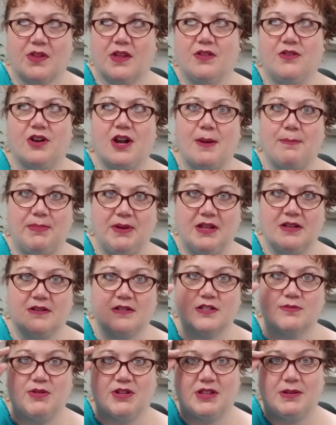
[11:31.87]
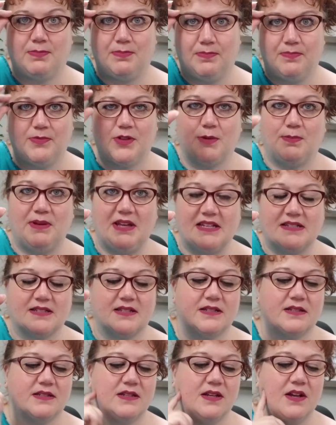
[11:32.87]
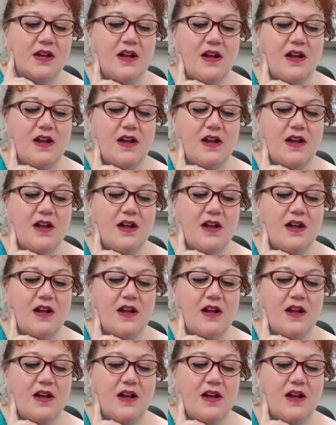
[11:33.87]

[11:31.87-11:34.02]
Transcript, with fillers: they're not pills, but the pieces